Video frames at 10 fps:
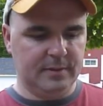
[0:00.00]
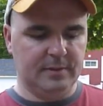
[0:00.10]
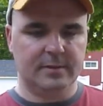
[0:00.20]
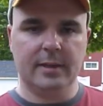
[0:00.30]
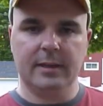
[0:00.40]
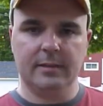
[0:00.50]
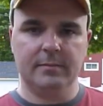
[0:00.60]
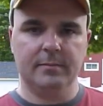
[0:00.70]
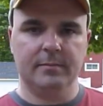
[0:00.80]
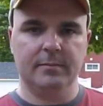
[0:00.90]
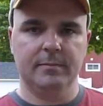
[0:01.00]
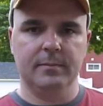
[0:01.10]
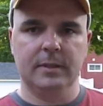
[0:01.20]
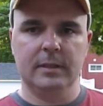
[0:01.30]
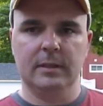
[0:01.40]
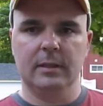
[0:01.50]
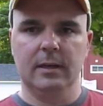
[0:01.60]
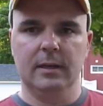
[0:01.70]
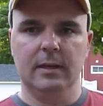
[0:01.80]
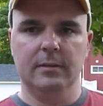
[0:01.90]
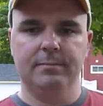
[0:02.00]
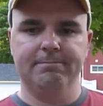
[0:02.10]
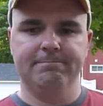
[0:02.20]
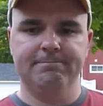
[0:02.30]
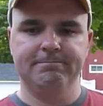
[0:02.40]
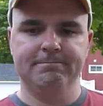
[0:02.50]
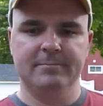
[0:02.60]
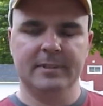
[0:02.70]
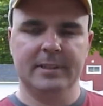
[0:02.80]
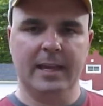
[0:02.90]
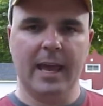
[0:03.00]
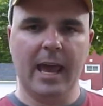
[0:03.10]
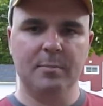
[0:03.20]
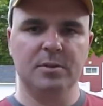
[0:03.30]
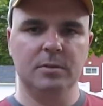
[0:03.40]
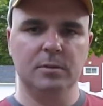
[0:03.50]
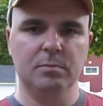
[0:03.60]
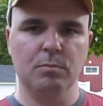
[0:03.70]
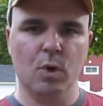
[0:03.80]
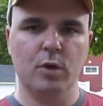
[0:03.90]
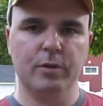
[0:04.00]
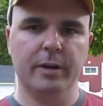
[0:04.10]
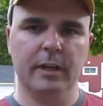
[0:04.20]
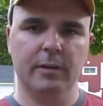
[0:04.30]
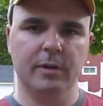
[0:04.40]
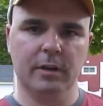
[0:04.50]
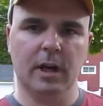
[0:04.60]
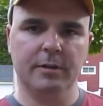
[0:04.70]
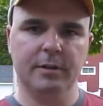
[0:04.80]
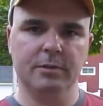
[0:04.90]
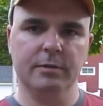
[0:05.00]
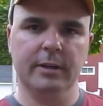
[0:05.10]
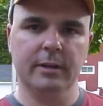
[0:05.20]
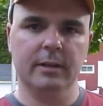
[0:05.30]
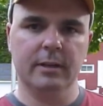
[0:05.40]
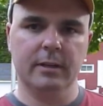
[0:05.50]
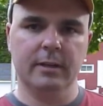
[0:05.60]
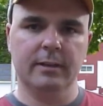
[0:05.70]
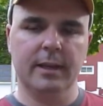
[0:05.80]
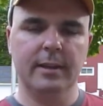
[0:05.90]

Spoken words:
Second, the absolute murdering of a coffee drink. They